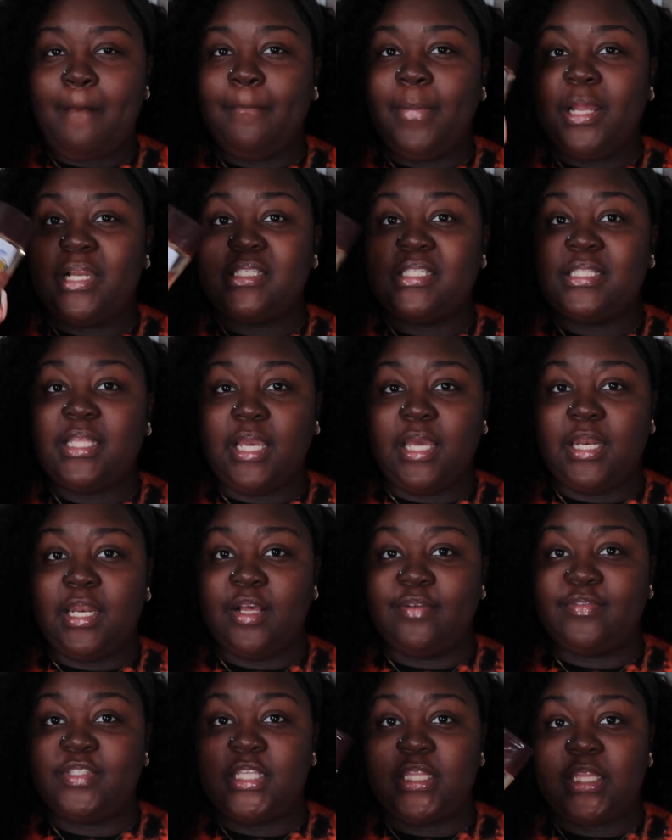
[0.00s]
but it's thick
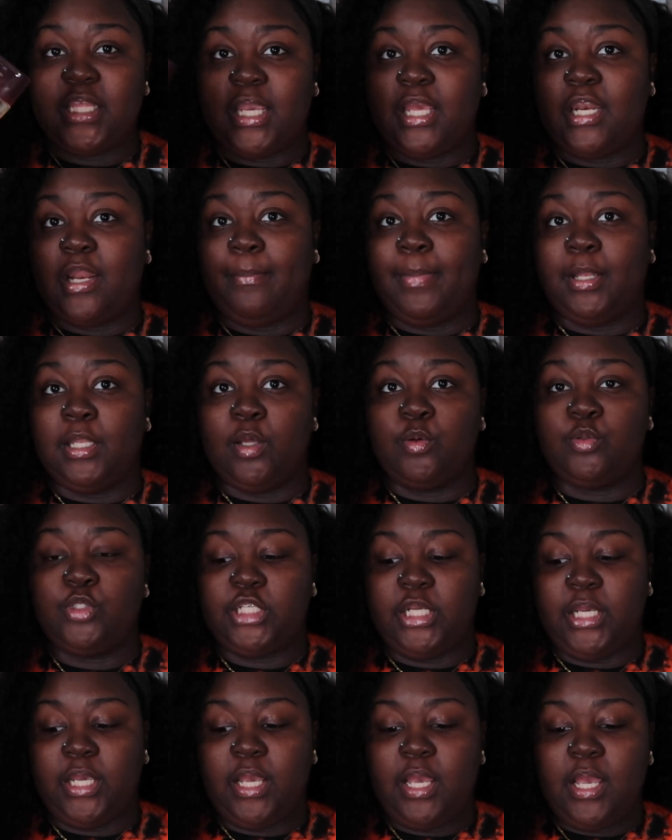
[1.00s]
enough to thicken up a
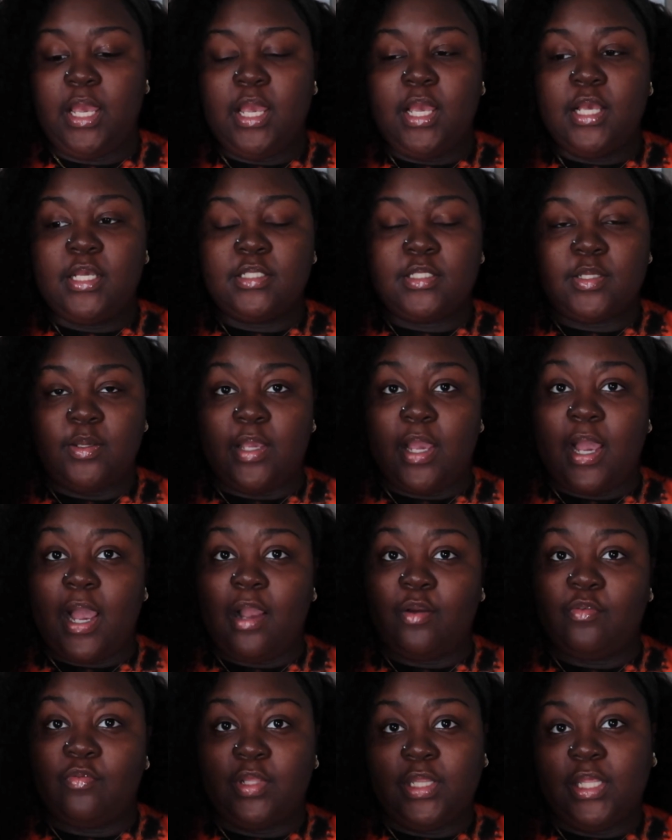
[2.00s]
lotion so yeah
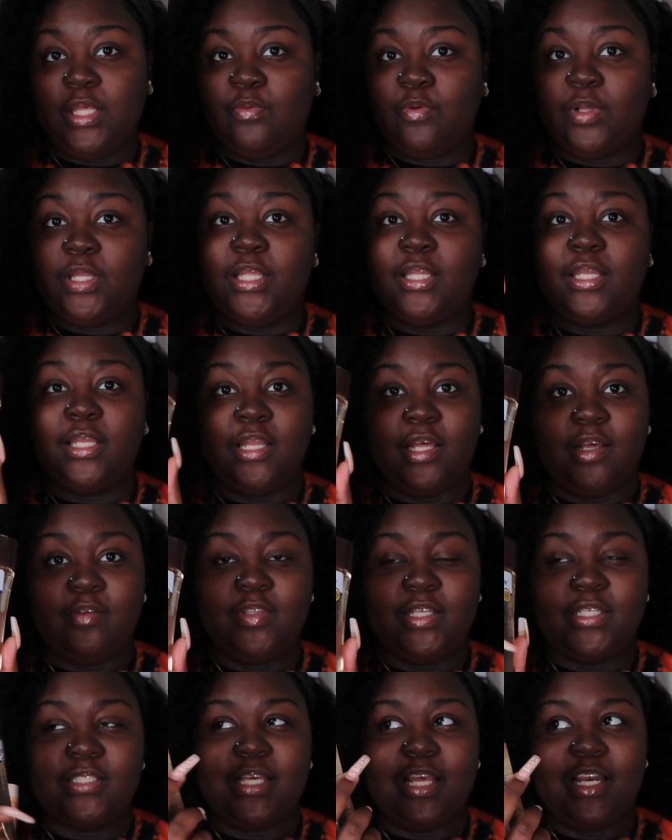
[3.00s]
i really really
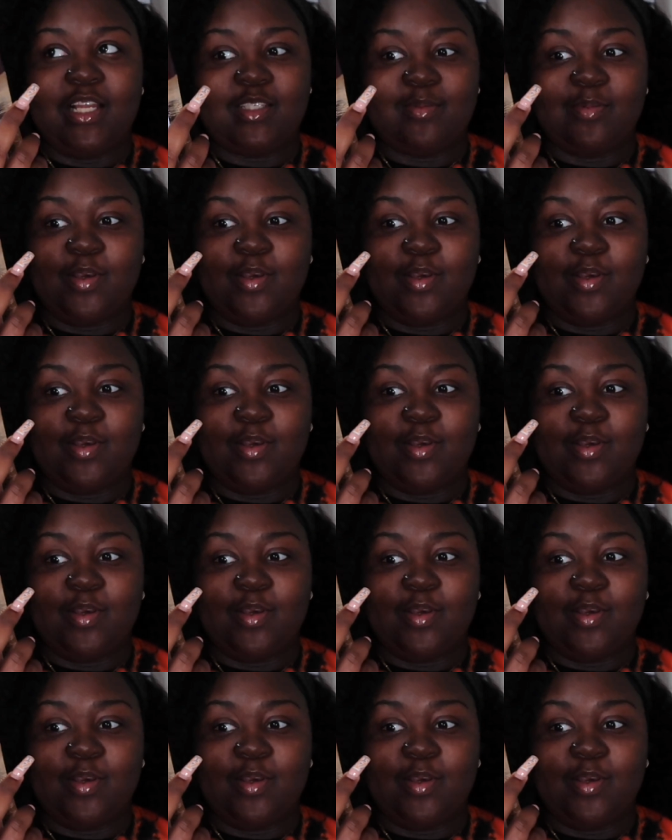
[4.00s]
love this and it